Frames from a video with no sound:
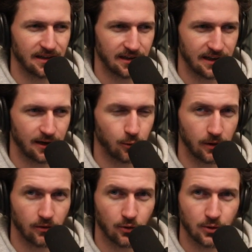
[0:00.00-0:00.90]
kick
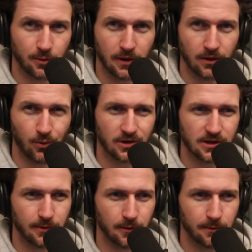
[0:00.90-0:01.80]
reverb to be
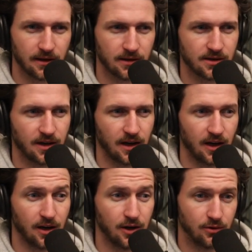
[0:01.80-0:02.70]
noticeable, because
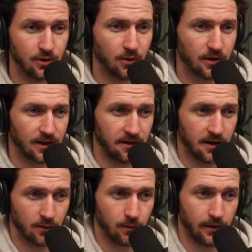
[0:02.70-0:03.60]
you do want the
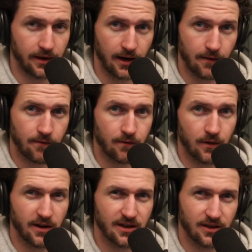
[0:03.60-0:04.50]
kick really up
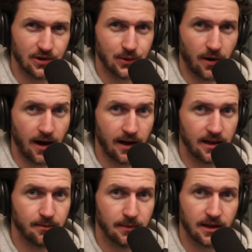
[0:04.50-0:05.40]
front and dry in
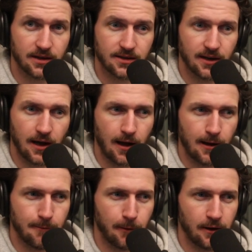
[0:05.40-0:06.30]
the mix,
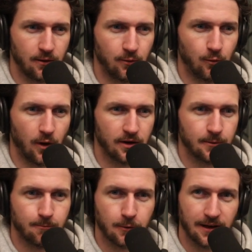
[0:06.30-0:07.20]
but you want to
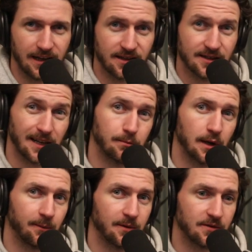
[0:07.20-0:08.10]
put it in some
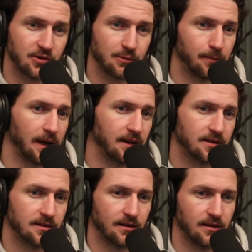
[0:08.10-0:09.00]
type of
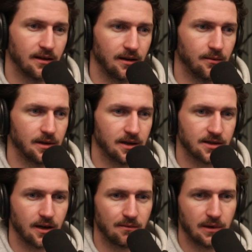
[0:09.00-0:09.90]
space. It does
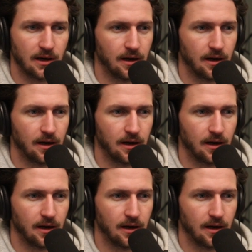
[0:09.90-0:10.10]
help.